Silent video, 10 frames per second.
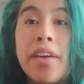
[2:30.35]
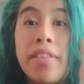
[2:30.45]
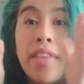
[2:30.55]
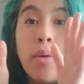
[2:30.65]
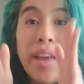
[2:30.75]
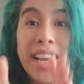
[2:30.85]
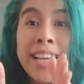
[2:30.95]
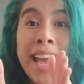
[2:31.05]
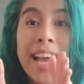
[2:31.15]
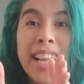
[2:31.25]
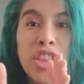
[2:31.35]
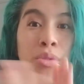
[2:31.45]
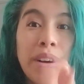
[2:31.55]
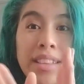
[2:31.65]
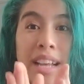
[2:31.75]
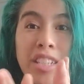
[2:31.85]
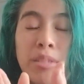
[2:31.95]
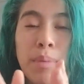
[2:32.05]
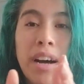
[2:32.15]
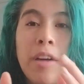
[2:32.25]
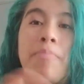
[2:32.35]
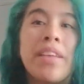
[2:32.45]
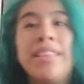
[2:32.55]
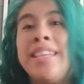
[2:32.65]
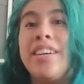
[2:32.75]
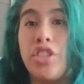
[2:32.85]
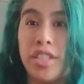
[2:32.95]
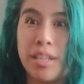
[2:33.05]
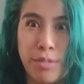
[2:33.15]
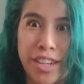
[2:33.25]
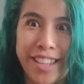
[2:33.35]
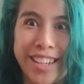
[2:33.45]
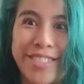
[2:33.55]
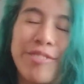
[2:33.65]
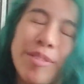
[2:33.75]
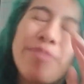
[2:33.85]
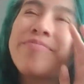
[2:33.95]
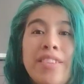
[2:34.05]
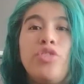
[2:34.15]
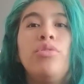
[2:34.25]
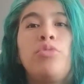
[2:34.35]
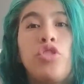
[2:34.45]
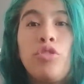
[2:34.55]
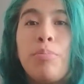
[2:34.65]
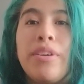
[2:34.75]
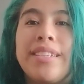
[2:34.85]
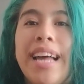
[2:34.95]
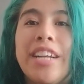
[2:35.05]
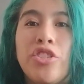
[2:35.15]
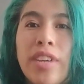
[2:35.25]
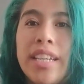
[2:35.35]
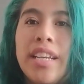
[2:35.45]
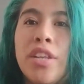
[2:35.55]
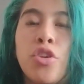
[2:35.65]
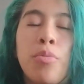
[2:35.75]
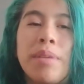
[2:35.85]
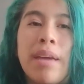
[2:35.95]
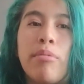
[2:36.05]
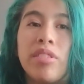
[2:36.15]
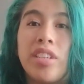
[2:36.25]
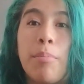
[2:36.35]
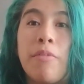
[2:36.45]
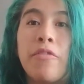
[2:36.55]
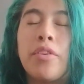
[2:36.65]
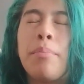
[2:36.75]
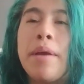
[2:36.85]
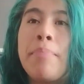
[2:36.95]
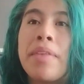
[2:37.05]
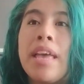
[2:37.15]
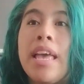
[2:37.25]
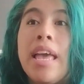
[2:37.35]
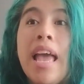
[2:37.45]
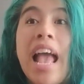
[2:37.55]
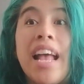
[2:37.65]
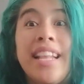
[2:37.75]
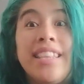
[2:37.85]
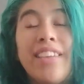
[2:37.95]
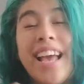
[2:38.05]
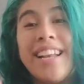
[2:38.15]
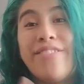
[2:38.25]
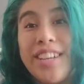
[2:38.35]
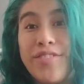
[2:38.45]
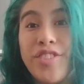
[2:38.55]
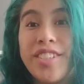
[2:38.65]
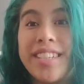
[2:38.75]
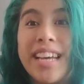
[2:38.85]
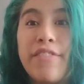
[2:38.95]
And then that way I can edit throughout that spot. And then I'll just keep talking like normal. If you do them super exaggerated, you'll be able to stop them for a bit. And vice versa.